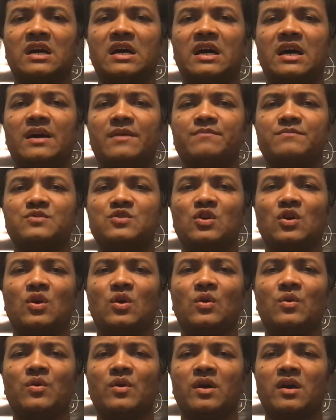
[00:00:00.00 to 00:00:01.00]
Um,
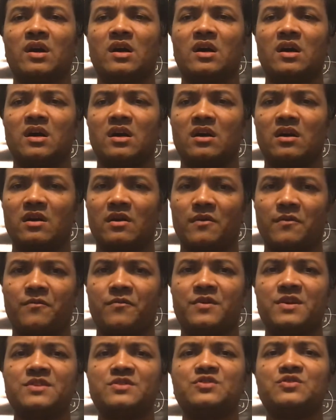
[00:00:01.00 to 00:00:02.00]
so
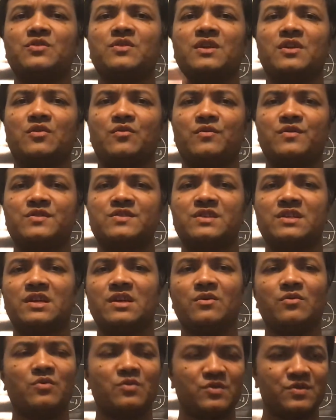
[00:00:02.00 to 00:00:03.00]
Princeton
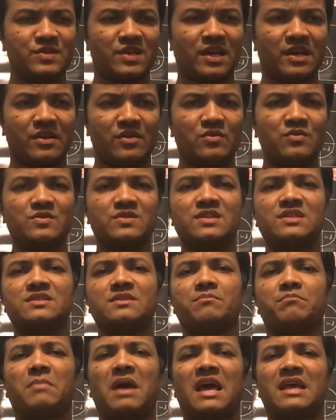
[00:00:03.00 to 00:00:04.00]
University, which I use
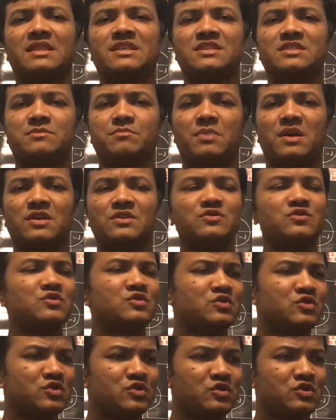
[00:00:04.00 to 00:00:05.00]
as a math
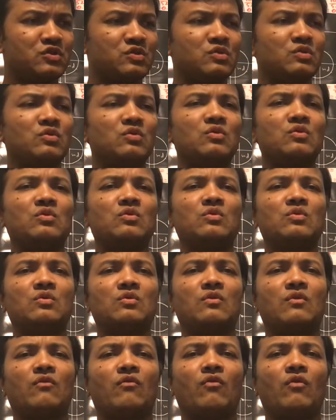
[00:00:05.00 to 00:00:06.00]
space
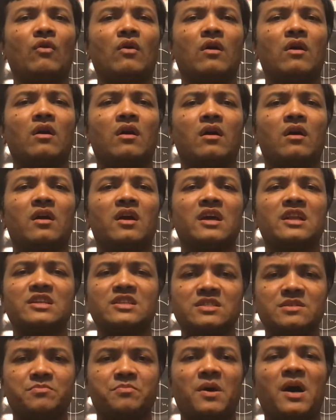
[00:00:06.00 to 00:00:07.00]
to
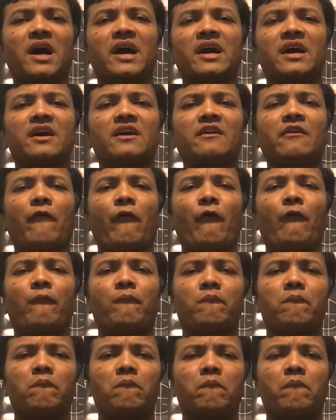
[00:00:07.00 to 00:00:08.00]
inspire
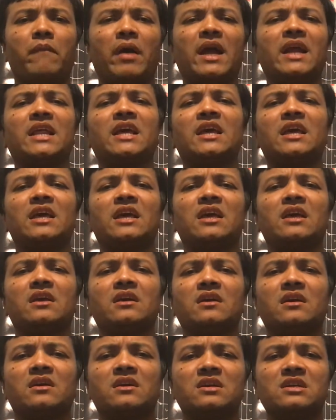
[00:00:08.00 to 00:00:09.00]

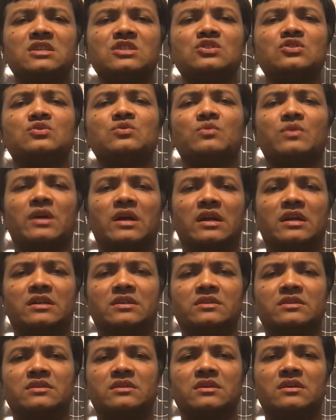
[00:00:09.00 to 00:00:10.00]
many
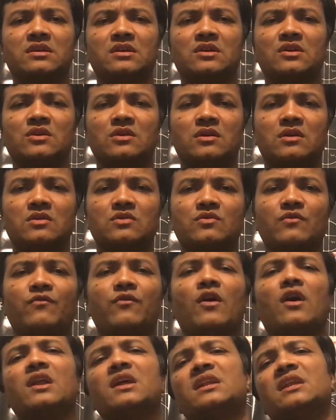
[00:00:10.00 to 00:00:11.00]
students to
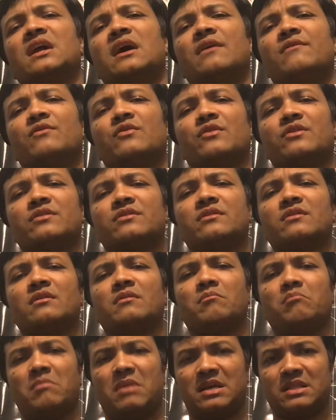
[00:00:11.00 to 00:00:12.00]
fall in love with
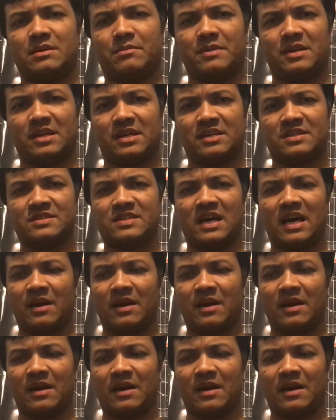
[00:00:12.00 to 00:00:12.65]
mathematics.